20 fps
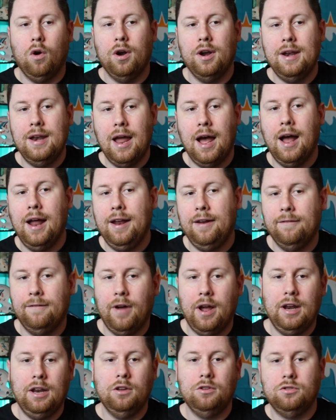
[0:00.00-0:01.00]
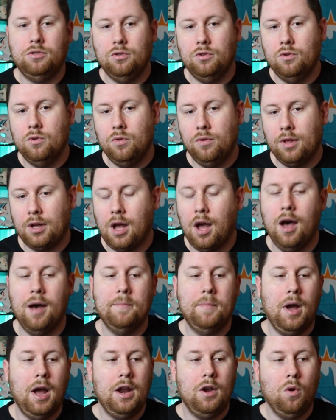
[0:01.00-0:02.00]
or not invited to the
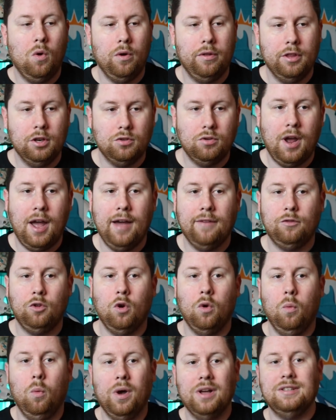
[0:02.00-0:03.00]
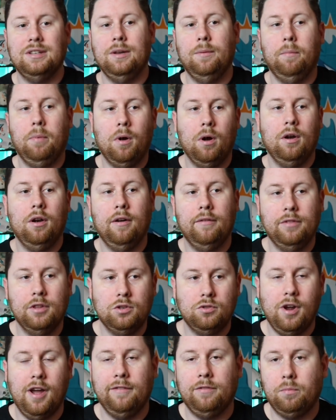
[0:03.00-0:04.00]
combine or the draft or wasn't part of
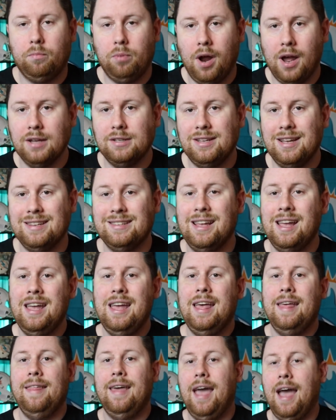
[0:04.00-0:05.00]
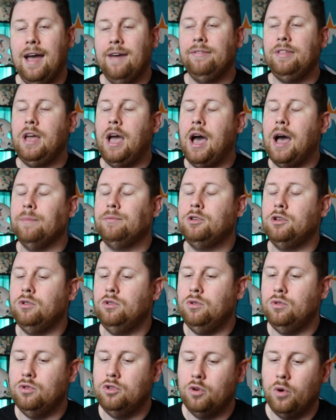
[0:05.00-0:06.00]
the draft process, they have the
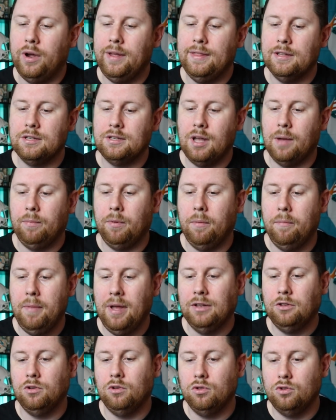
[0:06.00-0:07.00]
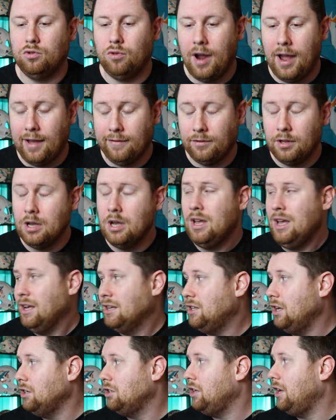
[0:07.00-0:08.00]
option to join the supplemental draft.
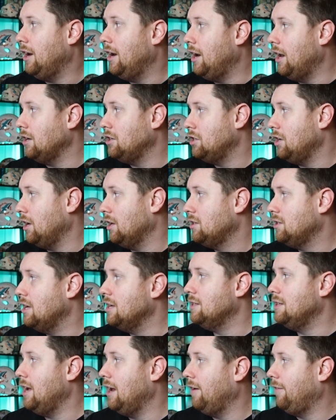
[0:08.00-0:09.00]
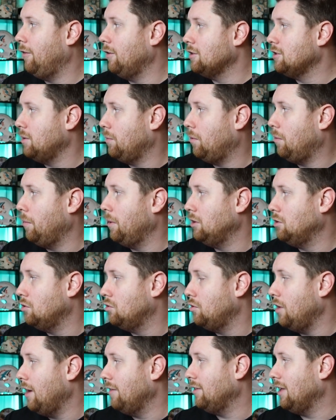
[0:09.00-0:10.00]
Essentially, in a nutshell, it says the N F L
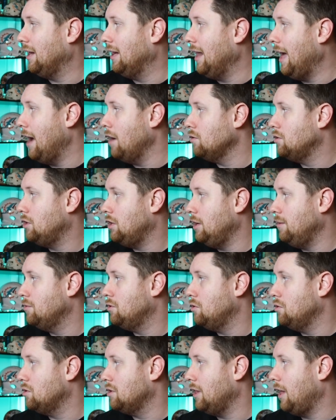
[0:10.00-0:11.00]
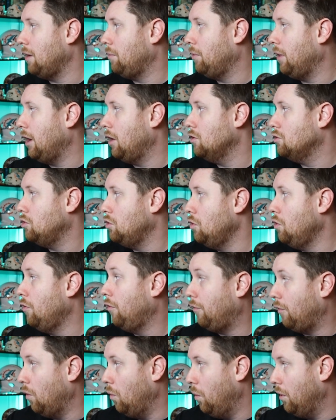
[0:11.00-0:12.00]
supplemental draft allows teams to select players
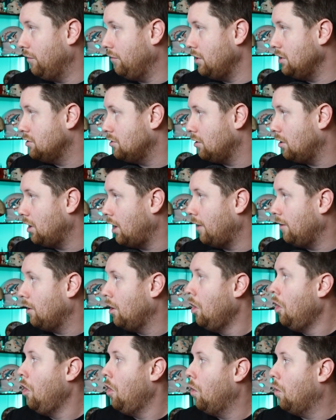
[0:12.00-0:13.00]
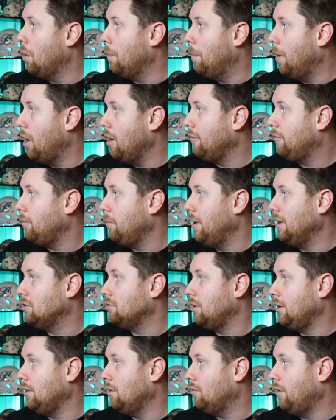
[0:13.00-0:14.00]
who, for one reason or another, were barred from
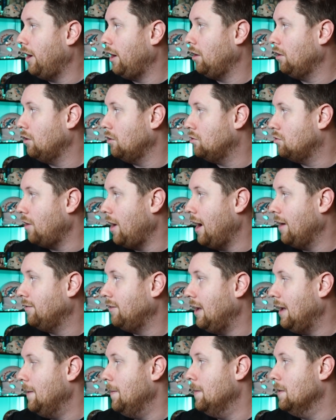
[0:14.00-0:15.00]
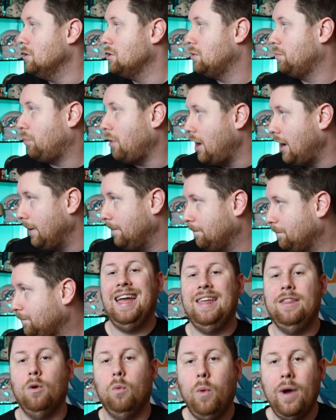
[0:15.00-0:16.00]
entering the regular draft in the spring.
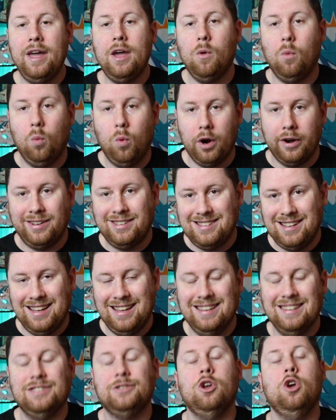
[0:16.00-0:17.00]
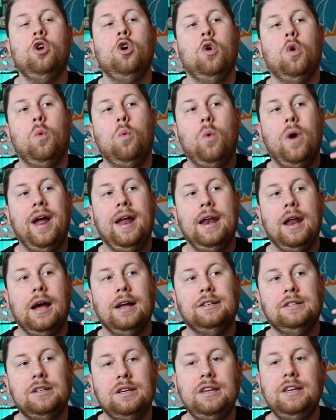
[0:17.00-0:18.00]
And the way it works is, when
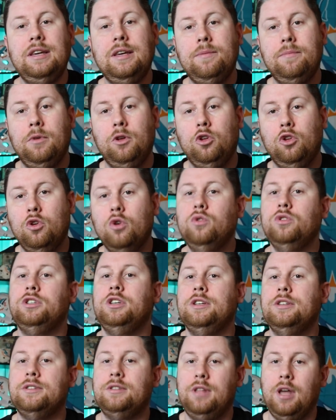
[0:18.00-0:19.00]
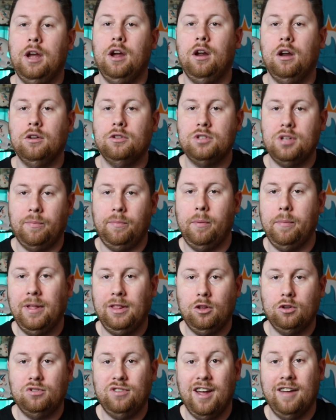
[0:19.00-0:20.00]
a team uses their
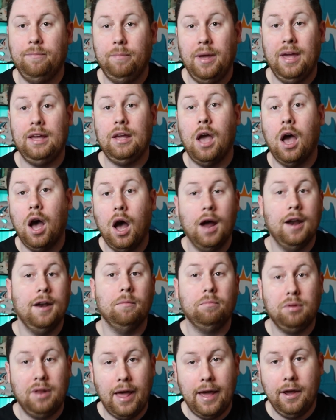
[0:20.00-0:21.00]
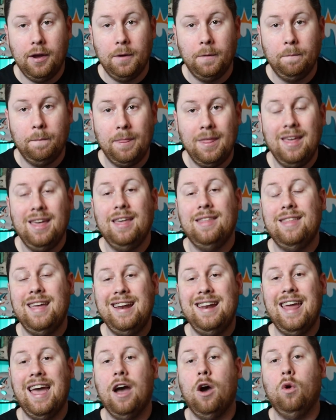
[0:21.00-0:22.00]
supplemental draft pick on a player,
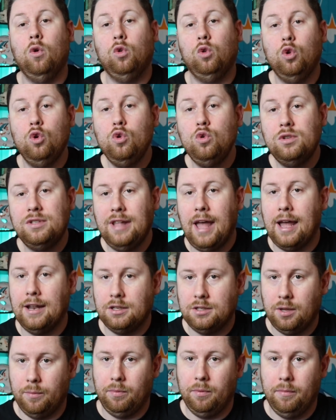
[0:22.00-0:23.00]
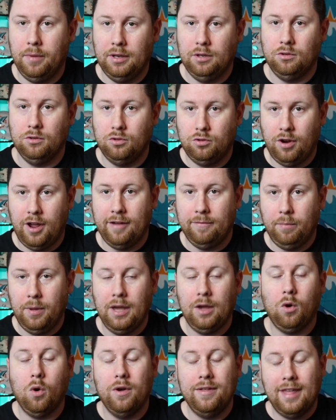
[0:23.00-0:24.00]
they now lose that supplemental draft
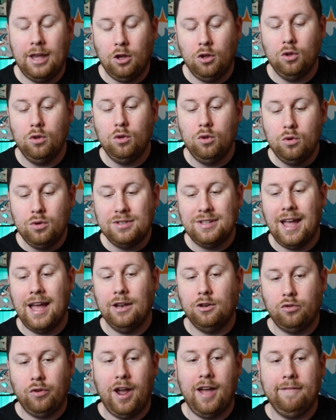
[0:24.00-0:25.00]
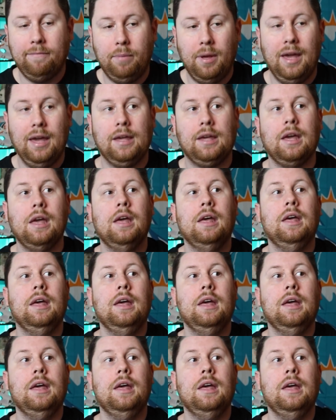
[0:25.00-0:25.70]
pick, or they lose that draft pick